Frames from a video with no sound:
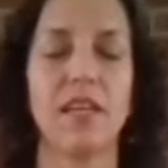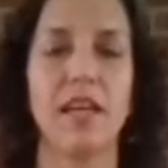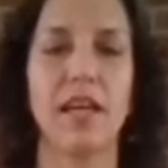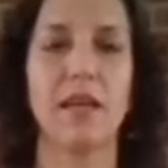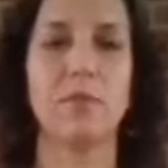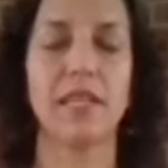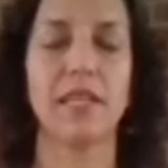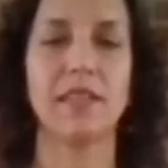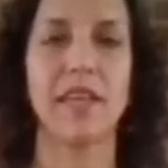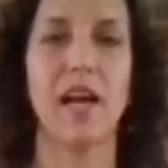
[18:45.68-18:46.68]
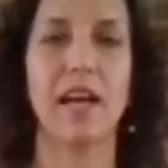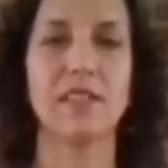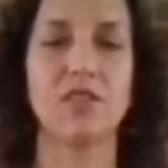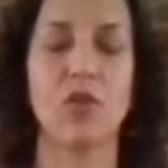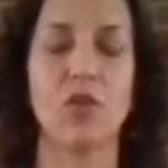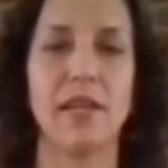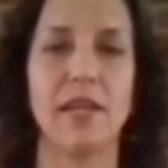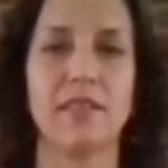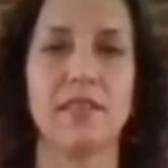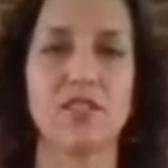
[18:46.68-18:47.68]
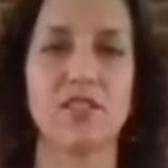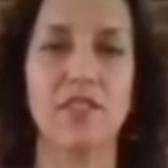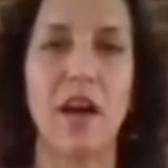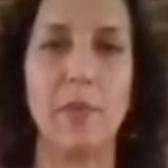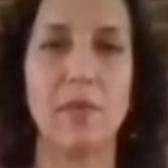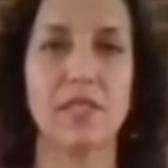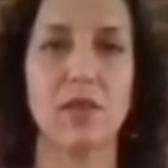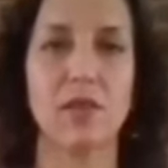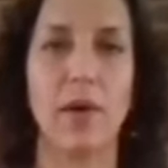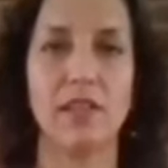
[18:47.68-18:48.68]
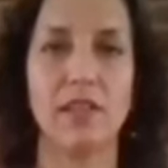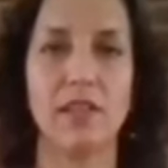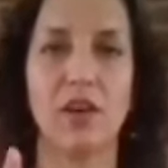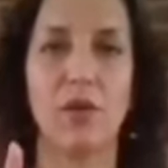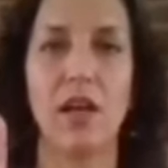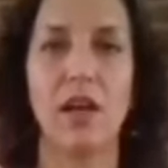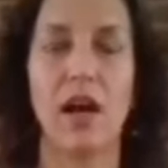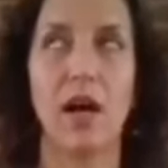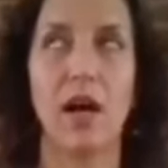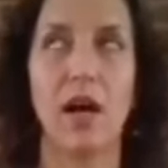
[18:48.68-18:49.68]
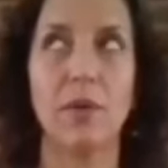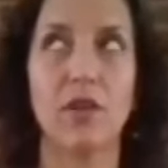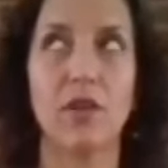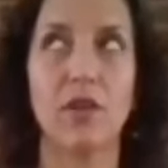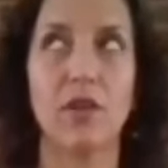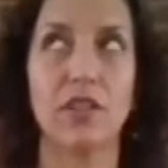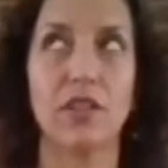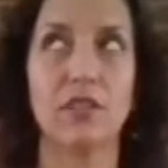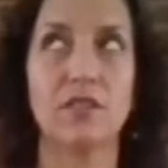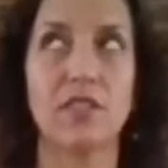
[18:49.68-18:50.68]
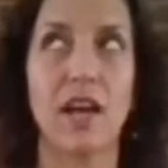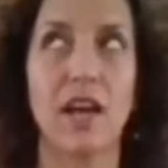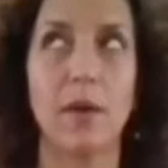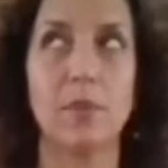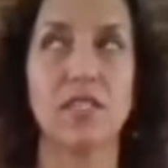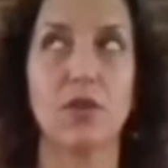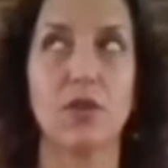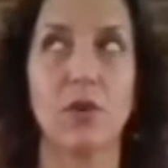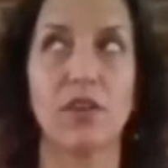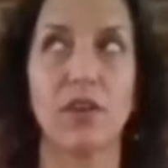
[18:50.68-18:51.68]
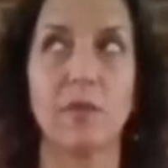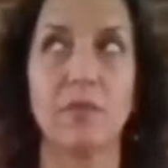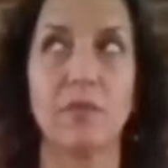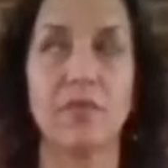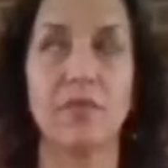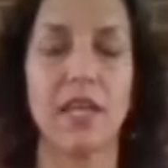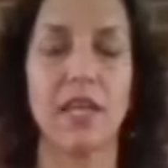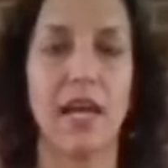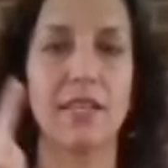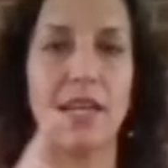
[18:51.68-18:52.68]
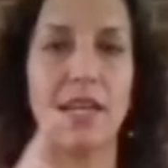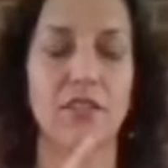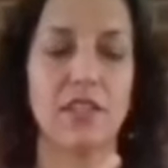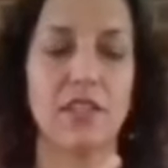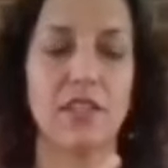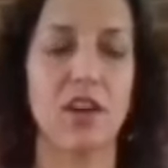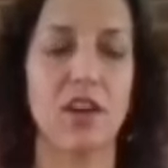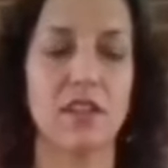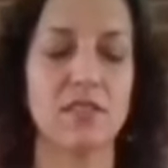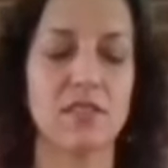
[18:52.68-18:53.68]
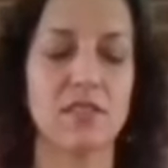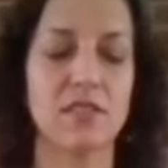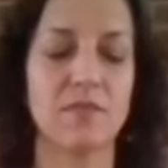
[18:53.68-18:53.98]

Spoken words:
And blink the eyes open. Let's go the opposite way. So up and over to the opposite corner and down and across.